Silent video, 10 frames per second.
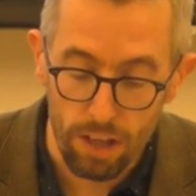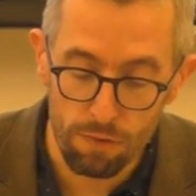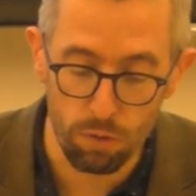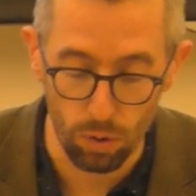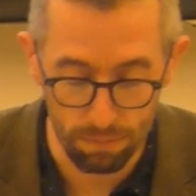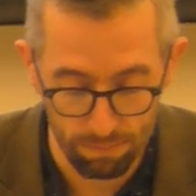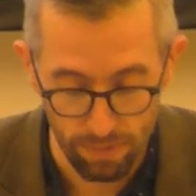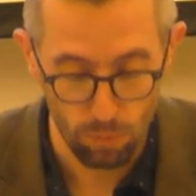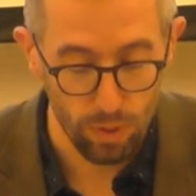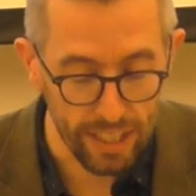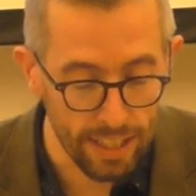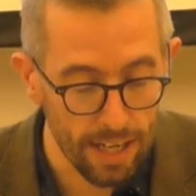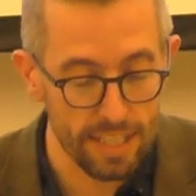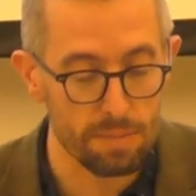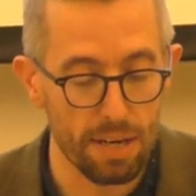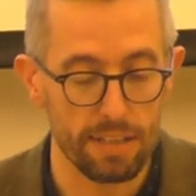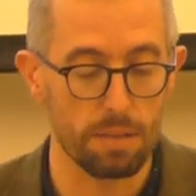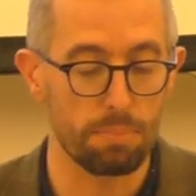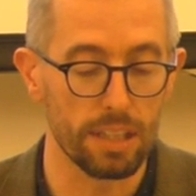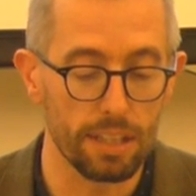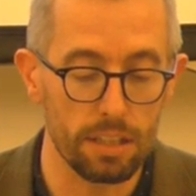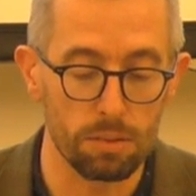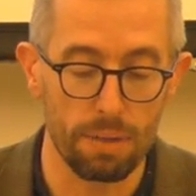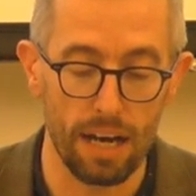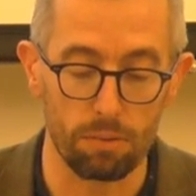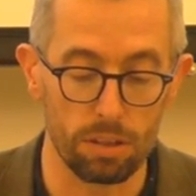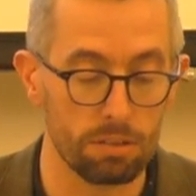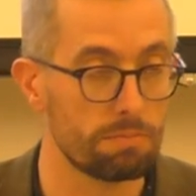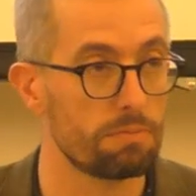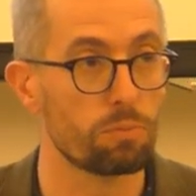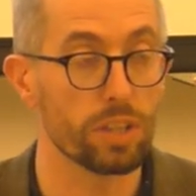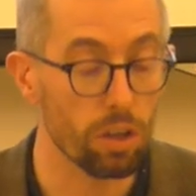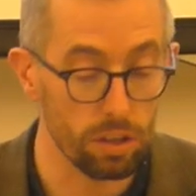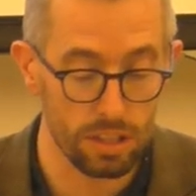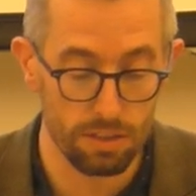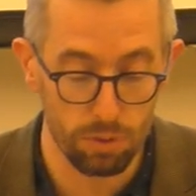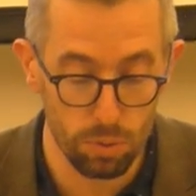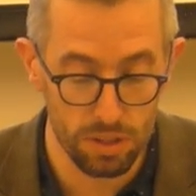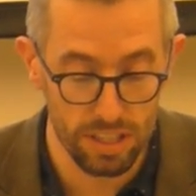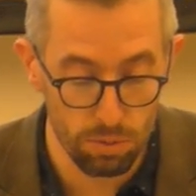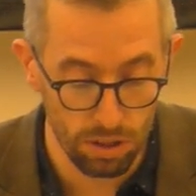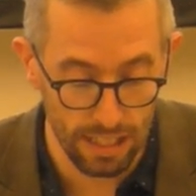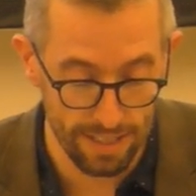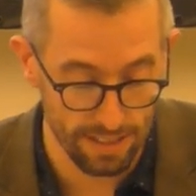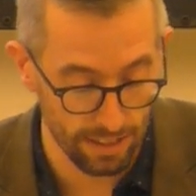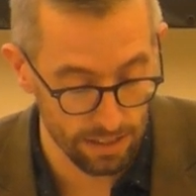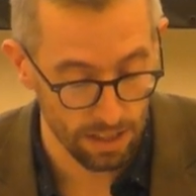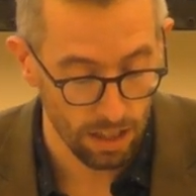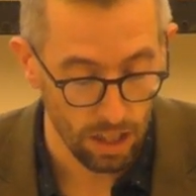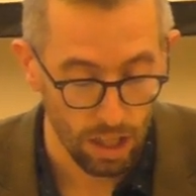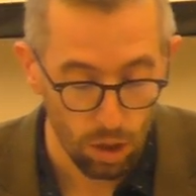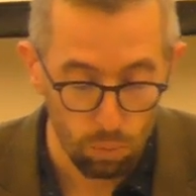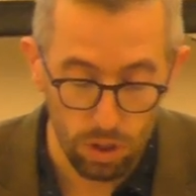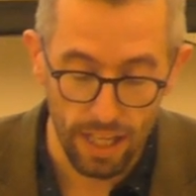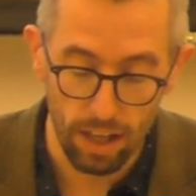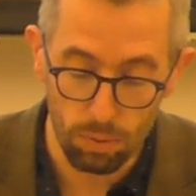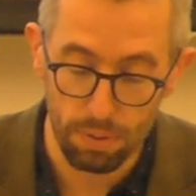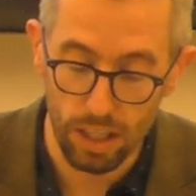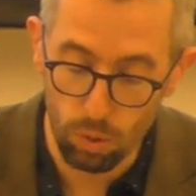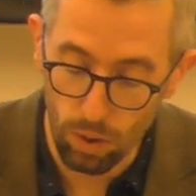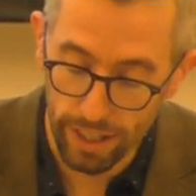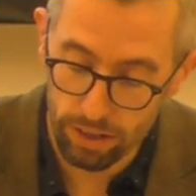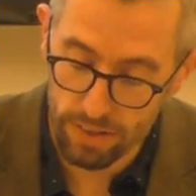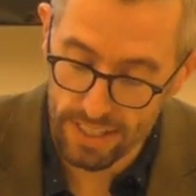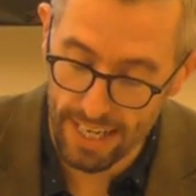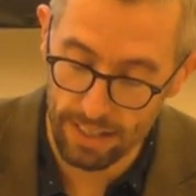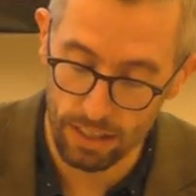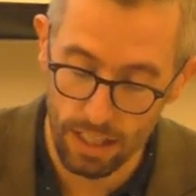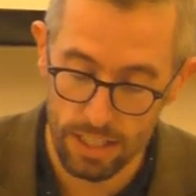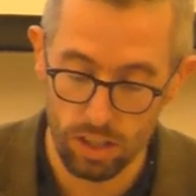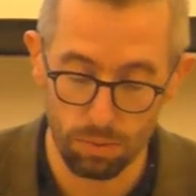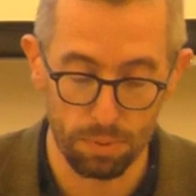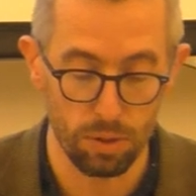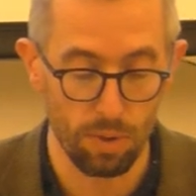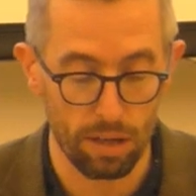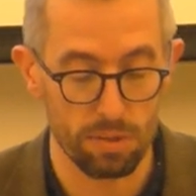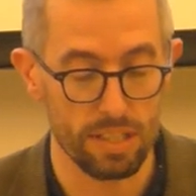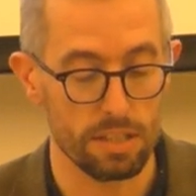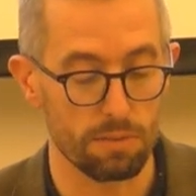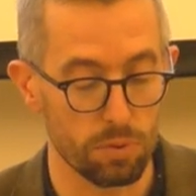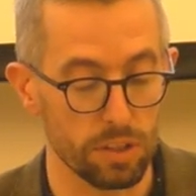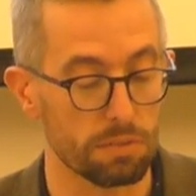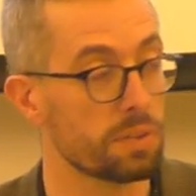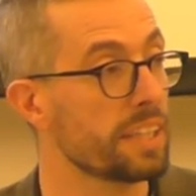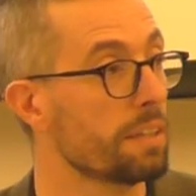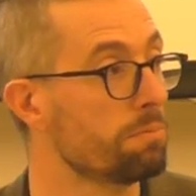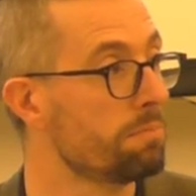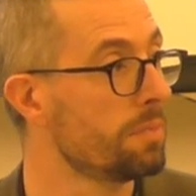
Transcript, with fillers: therefore, we cannot expect that political power regardless of who is utilizing it, will help acquire the technological prerequisites of real freedom.